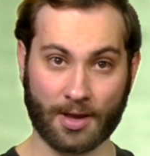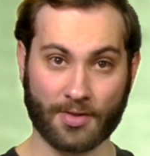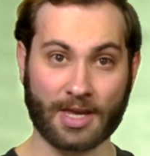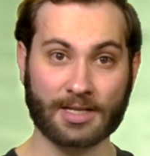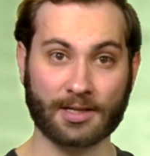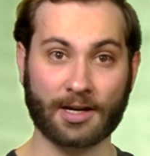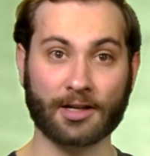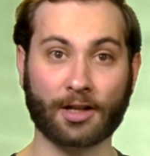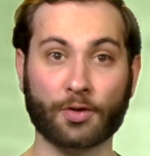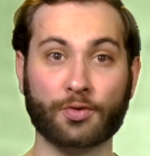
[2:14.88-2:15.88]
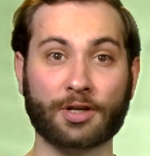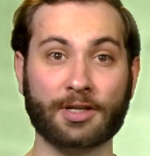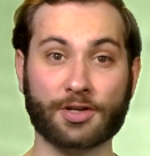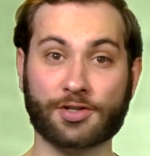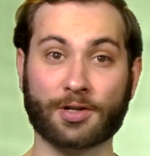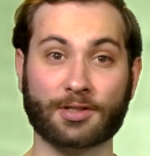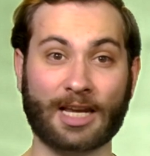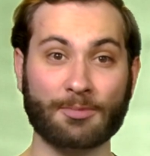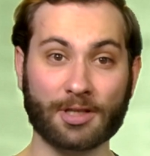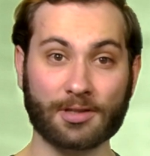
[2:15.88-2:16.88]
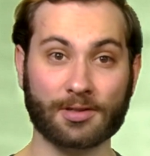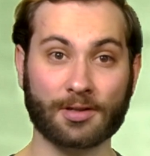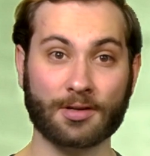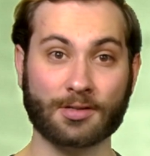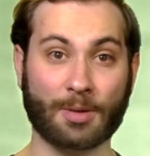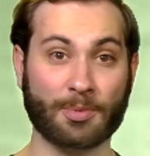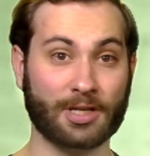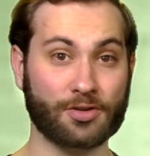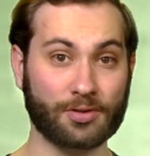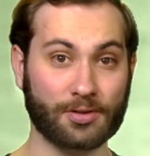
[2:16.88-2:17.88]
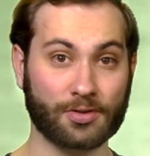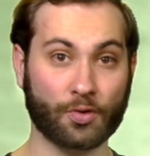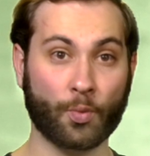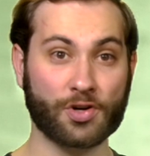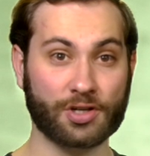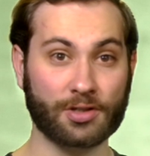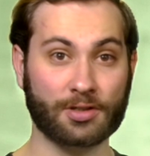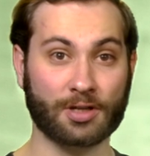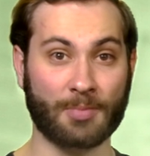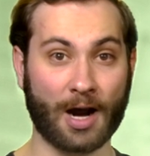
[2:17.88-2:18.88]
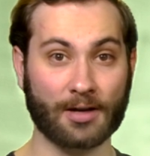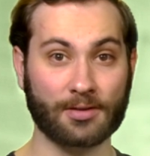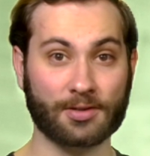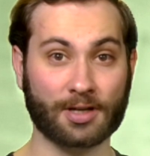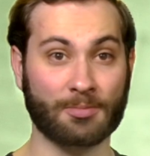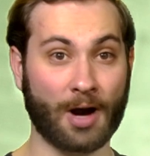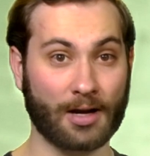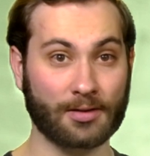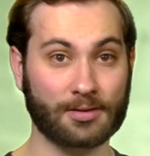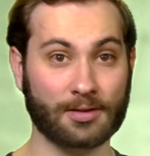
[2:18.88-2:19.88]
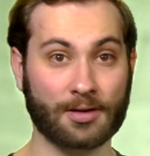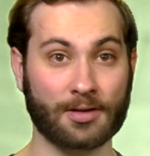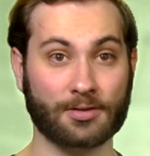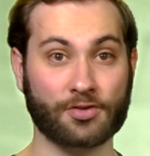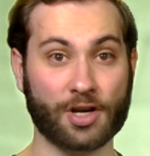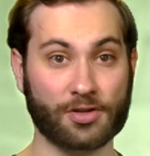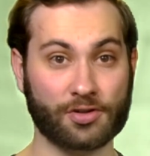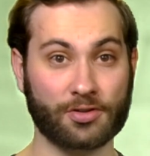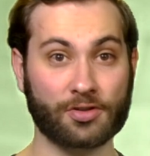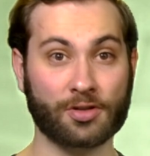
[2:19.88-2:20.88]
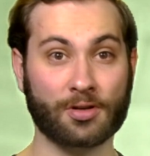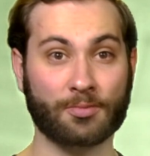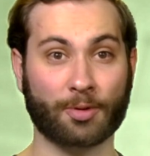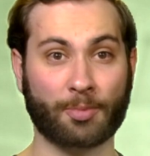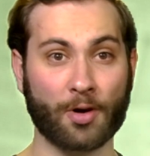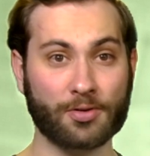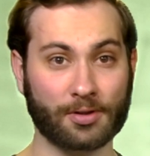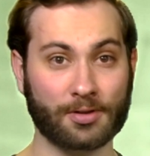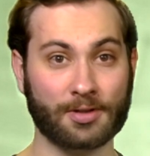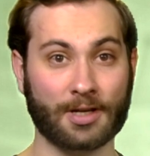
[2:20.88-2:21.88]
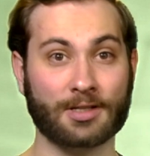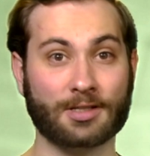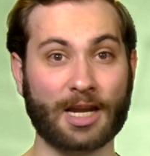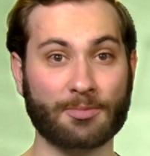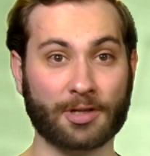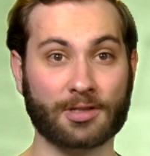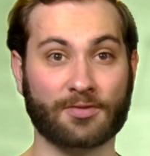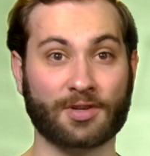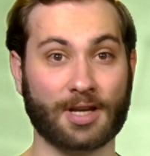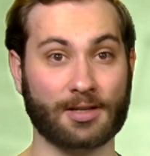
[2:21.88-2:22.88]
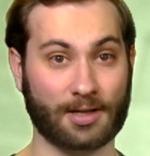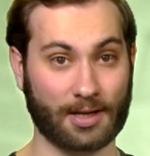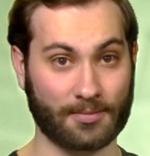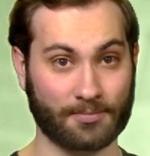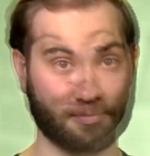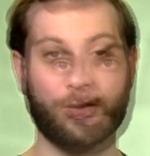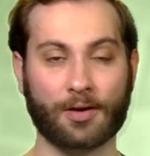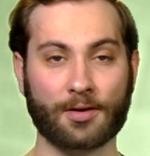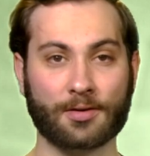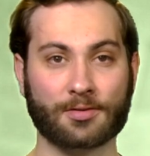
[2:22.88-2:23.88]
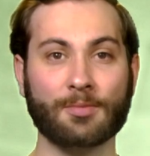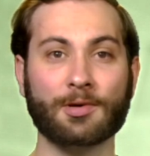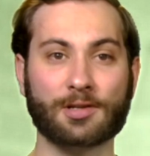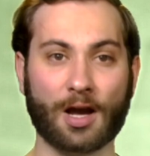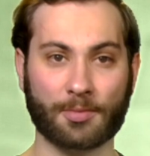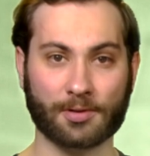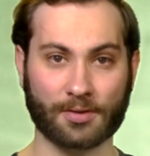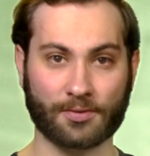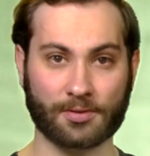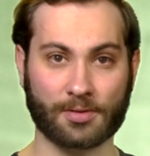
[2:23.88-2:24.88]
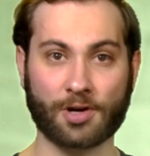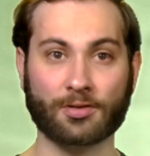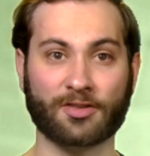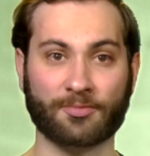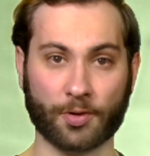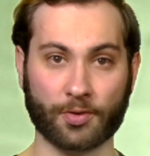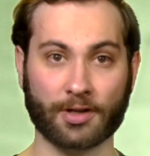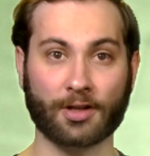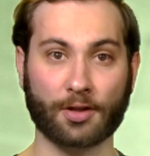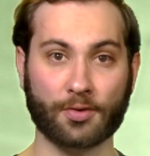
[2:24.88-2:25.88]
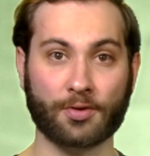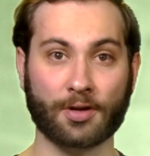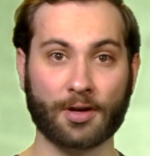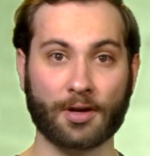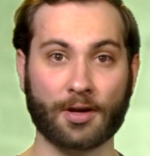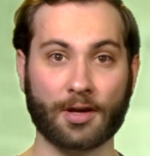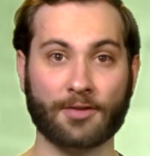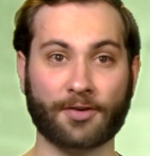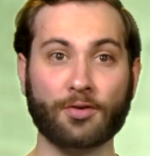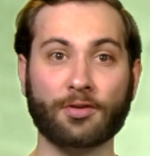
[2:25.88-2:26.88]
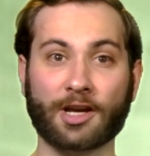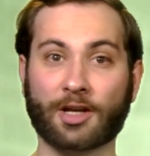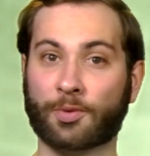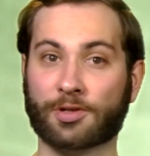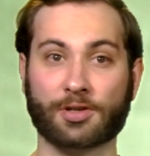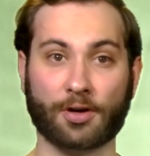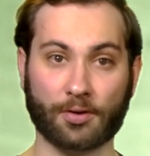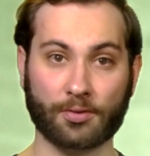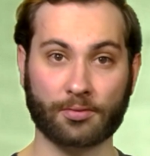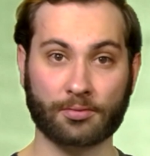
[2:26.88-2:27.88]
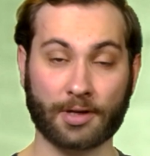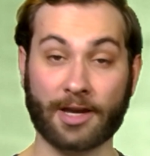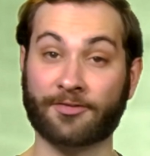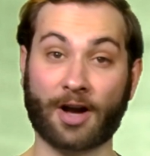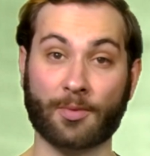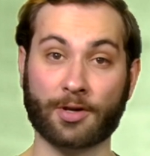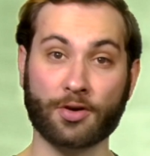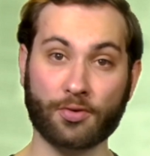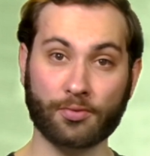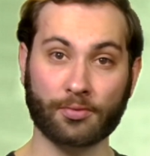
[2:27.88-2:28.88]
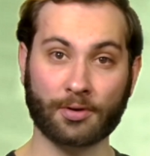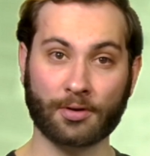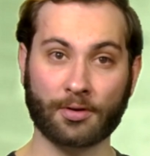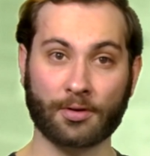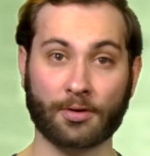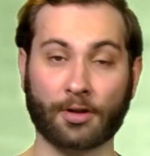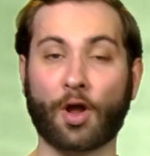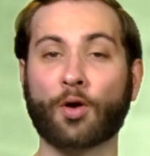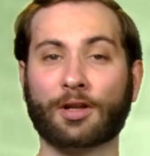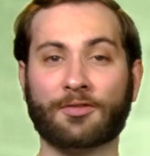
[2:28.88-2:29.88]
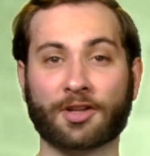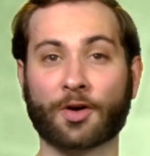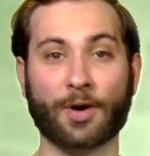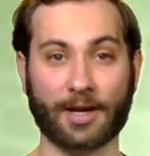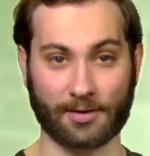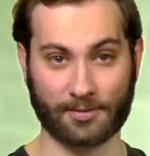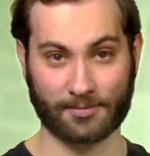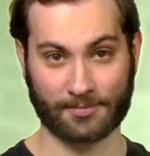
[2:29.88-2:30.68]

These can include conditional statements, suppositions, wishes, demands, commands, suggestions, proposals, and statements of necessity. Some examples of the subjunctive mood include, if only it were so, if I were you, long live the Queen.